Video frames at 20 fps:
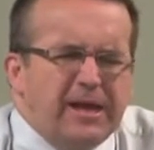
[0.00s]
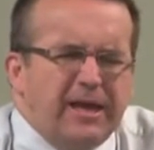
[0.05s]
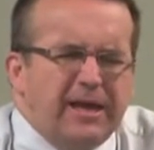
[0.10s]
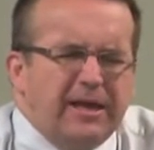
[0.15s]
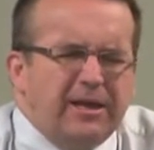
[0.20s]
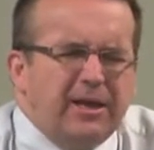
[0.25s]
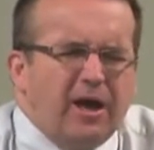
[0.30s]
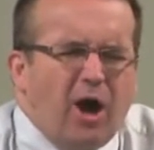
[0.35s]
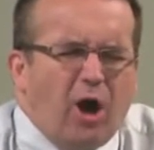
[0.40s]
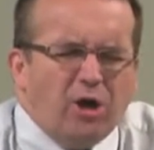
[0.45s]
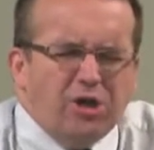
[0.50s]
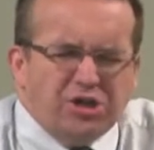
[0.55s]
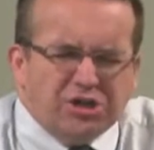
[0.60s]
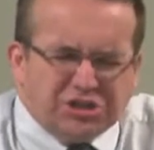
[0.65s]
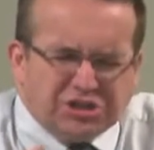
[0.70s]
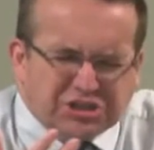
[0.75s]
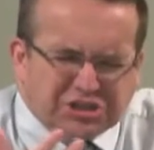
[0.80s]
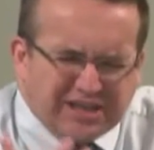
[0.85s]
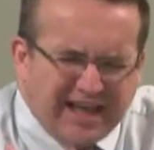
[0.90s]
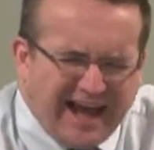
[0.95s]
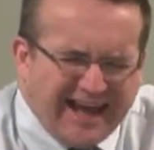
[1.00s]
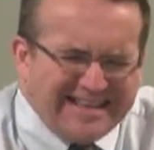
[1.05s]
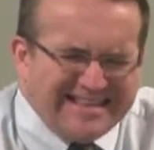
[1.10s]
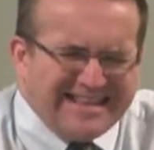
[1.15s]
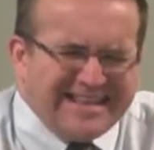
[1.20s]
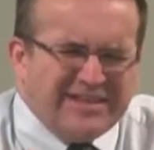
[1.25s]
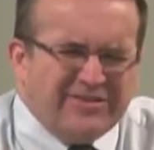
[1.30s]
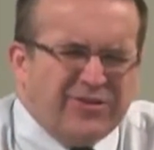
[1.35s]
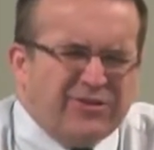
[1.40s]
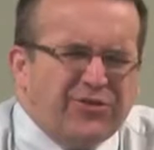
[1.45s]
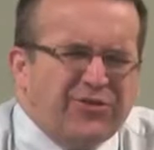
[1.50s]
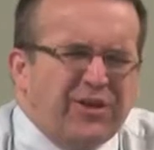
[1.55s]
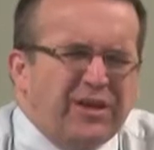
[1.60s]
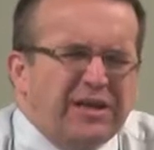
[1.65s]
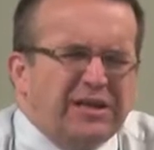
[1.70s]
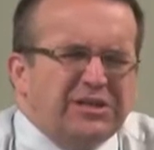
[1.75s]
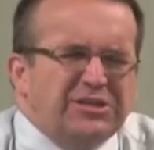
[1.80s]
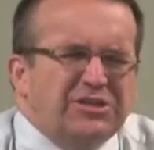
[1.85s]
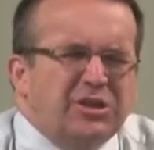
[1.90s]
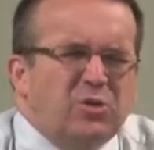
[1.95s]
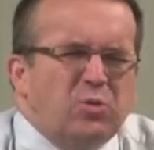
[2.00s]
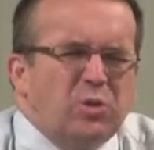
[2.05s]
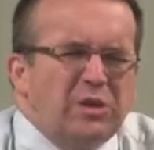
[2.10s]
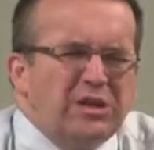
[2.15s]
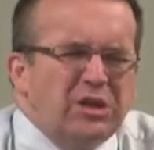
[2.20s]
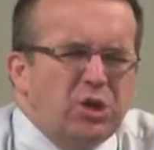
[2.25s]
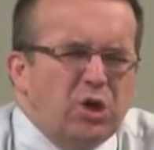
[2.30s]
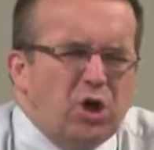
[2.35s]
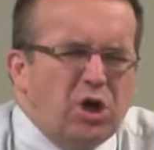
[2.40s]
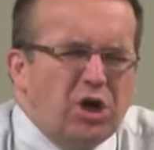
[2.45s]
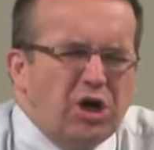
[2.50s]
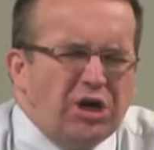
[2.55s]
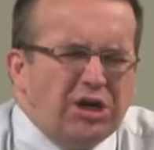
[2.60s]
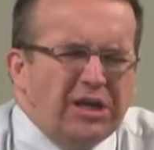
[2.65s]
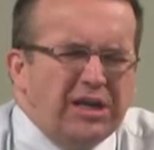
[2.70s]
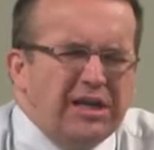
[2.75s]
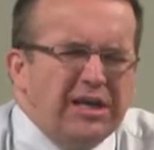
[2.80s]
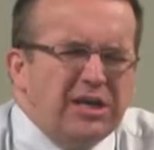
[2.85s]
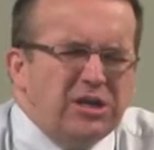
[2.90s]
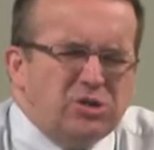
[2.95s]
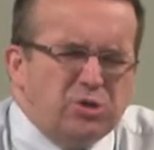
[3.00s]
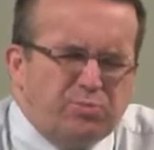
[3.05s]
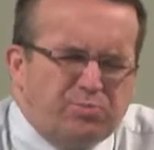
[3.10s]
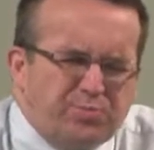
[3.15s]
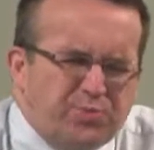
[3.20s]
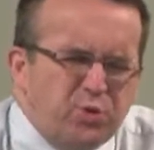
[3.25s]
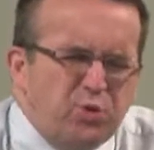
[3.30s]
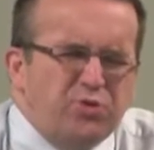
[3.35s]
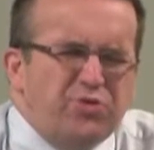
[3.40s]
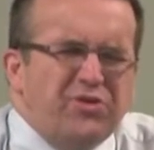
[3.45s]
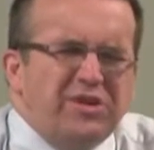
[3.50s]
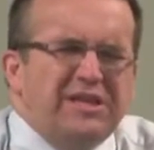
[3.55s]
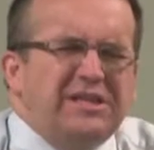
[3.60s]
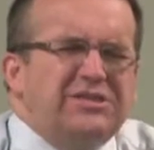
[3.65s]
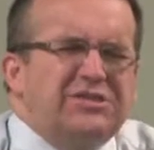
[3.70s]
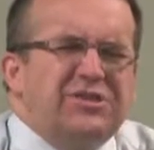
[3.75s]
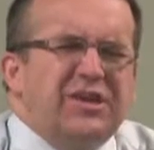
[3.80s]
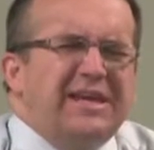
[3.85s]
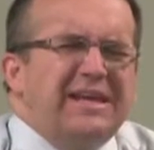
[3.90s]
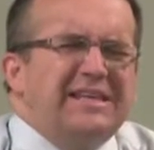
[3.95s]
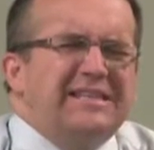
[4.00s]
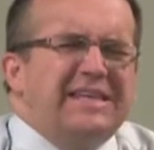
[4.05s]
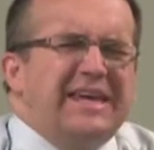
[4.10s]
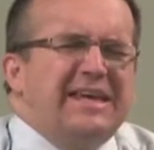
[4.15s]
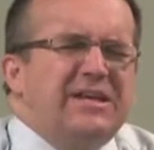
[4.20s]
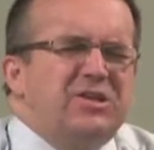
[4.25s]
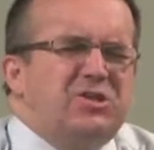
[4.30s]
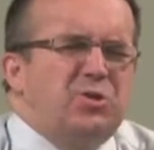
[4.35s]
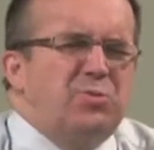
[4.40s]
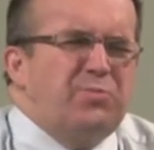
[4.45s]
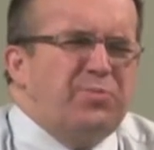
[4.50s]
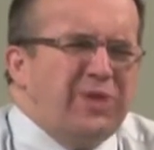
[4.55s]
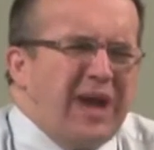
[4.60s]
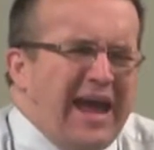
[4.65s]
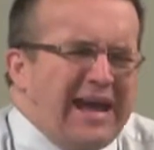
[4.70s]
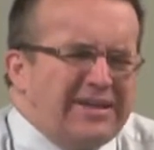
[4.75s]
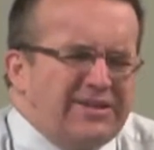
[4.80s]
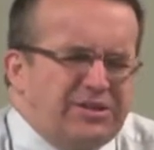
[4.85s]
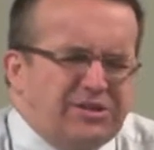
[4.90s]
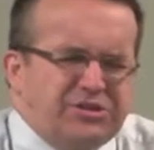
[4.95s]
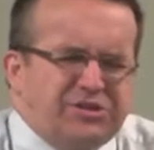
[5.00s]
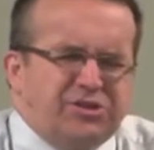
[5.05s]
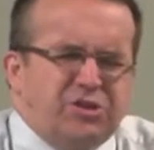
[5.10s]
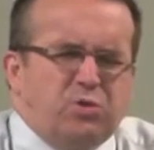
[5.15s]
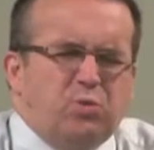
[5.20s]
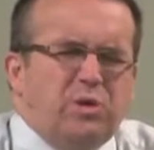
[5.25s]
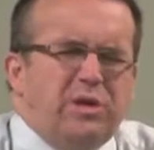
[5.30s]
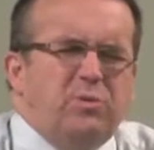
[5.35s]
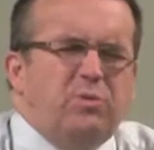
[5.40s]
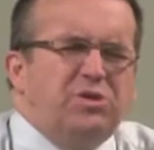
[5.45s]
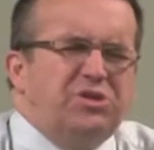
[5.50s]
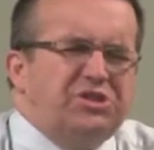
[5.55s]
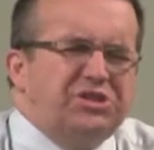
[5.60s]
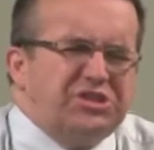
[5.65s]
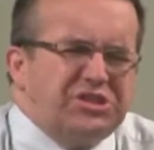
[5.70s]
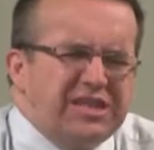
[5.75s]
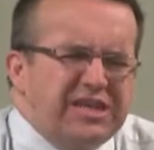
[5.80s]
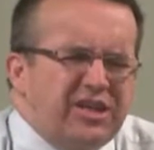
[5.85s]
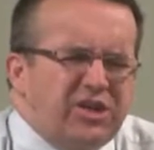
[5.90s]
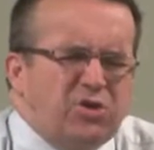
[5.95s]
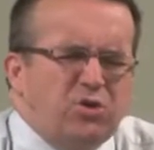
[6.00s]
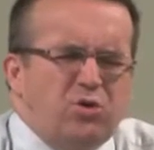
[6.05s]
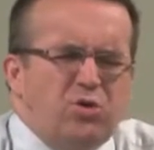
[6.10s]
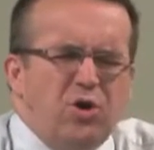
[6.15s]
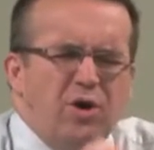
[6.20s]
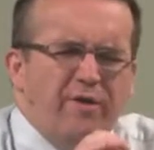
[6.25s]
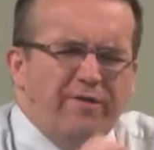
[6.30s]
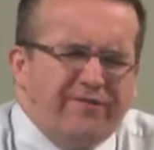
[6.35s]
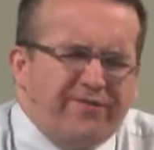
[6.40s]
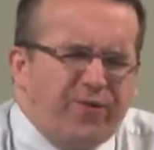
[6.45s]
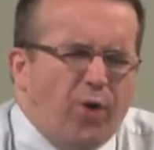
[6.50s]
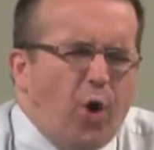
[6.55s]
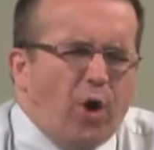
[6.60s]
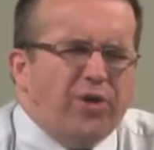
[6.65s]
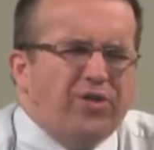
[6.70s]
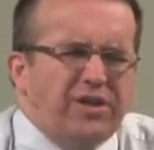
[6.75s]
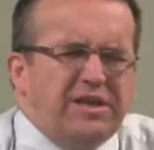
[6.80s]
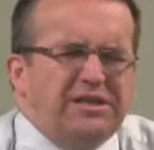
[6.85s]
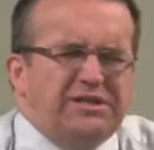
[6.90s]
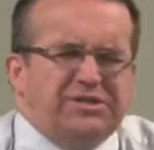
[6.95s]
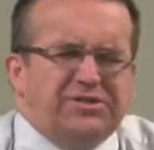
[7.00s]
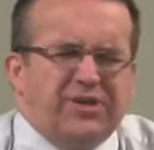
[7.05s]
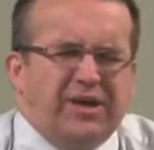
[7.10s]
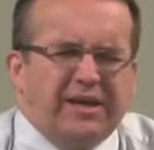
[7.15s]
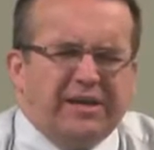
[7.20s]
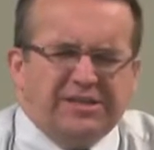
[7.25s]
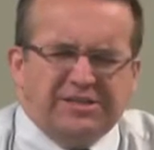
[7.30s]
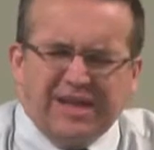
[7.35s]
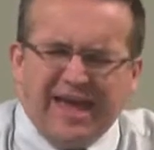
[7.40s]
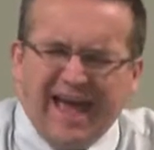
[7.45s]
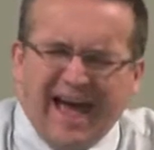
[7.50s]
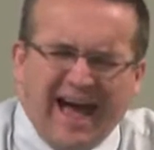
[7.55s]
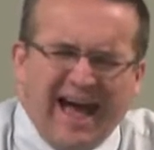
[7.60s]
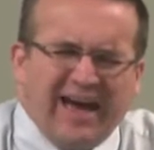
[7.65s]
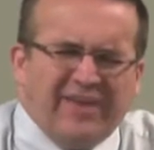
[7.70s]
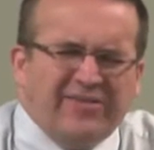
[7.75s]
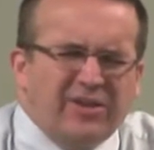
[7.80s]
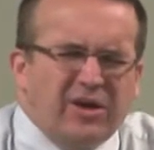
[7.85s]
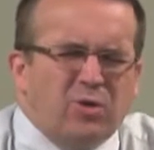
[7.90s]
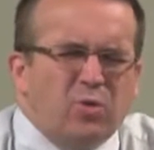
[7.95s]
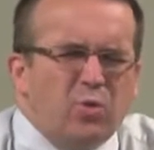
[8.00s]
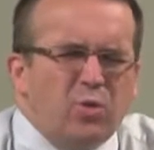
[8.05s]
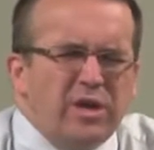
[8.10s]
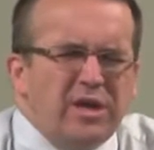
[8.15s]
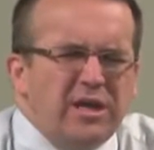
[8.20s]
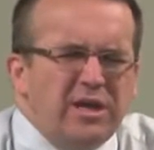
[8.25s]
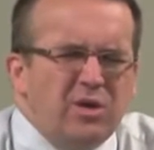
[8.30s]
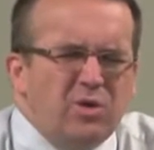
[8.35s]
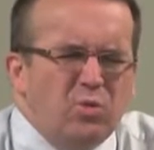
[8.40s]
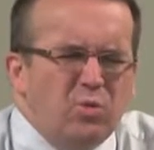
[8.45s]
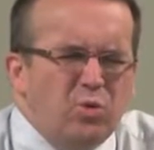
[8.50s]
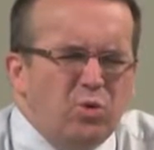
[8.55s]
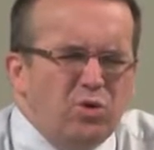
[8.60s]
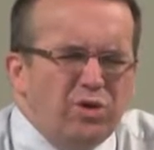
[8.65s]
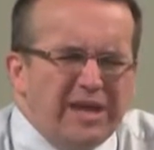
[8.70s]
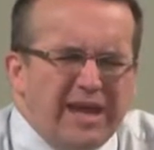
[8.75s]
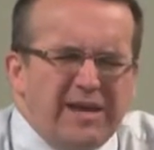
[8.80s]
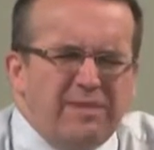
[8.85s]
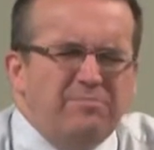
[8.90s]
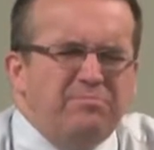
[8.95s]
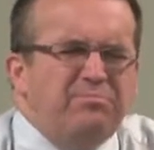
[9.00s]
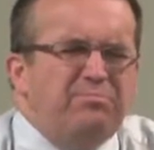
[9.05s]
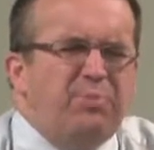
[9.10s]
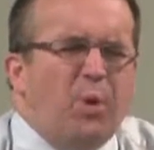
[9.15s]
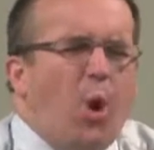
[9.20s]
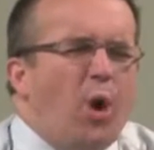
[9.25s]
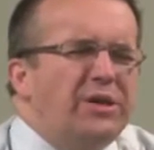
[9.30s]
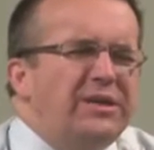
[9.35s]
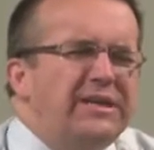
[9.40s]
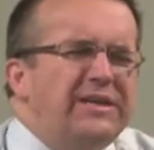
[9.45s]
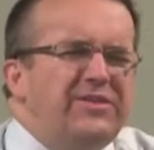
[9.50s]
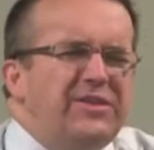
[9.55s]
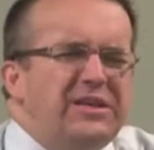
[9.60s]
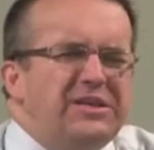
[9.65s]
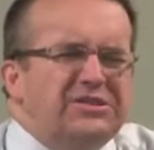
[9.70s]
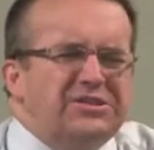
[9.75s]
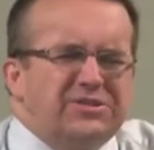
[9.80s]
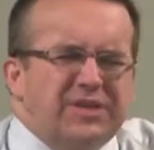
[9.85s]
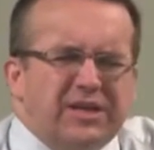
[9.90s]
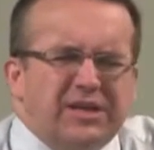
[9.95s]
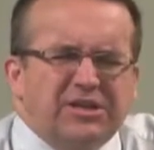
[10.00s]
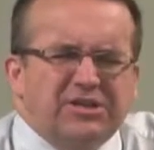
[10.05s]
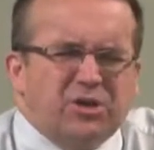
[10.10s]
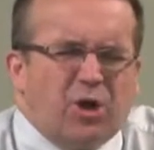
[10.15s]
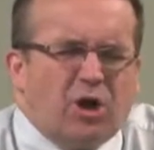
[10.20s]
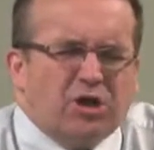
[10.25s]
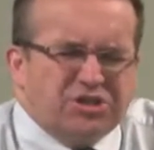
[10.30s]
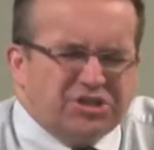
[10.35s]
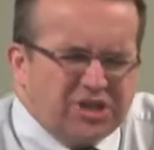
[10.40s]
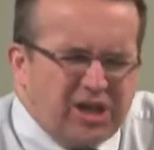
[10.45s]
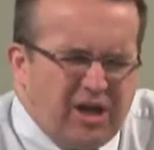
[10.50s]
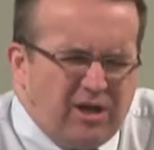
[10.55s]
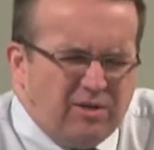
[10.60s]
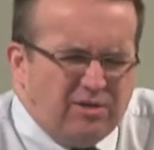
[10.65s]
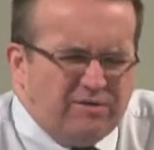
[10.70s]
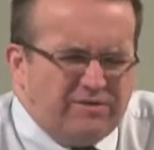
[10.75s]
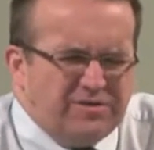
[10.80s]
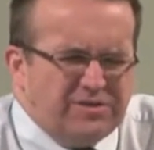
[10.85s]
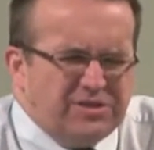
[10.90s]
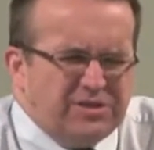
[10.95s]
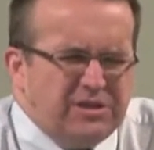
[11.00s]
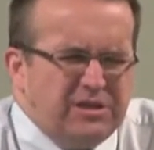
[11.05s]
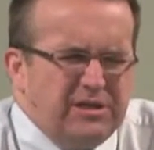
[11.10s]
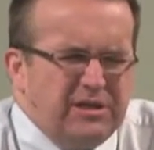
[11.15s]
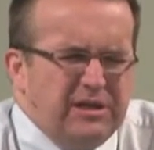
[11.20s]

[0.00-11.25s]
in understanding the things that we learn to put these things into practice, that we would seek you for these things, and that we would embody these things ourselves.